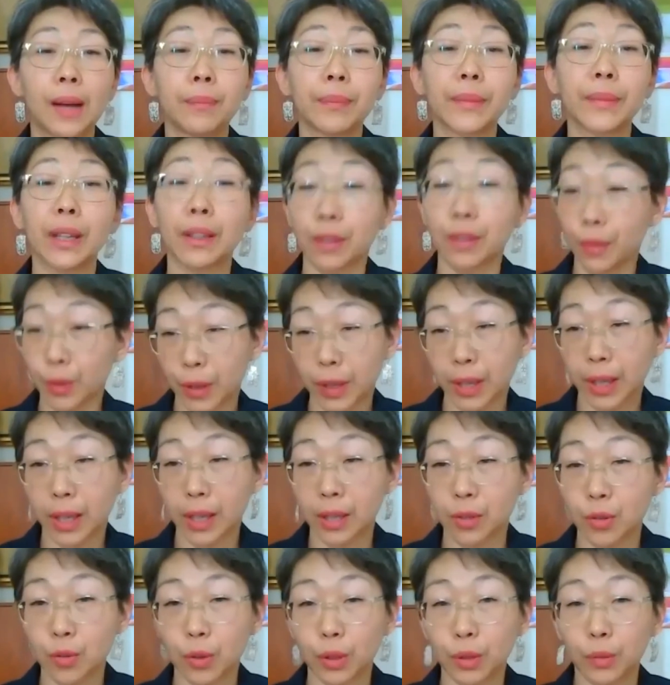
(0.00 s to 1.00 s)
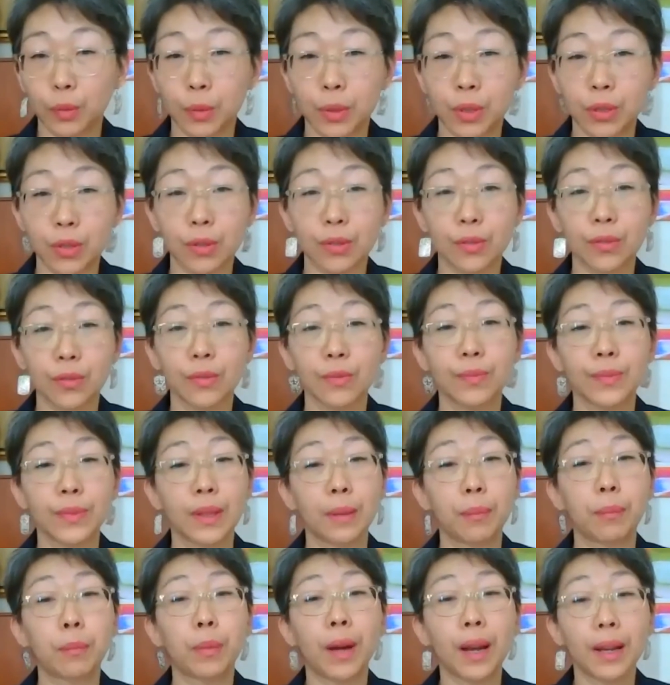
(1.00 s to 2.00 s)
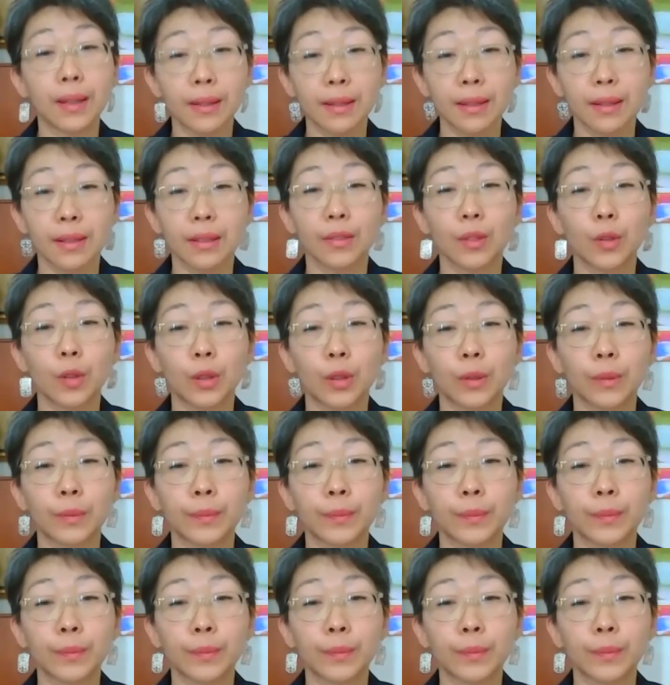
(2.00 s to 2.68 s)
authority control, which is the process.